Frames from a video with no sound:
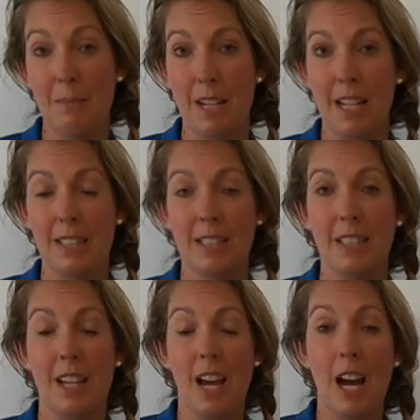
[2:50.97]
minutes
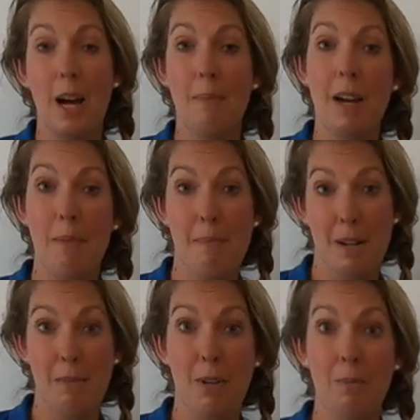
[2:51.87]
a
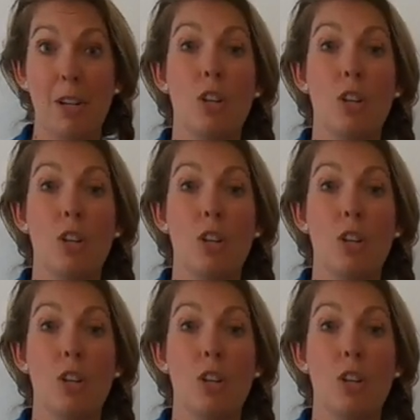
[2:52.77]
minimum.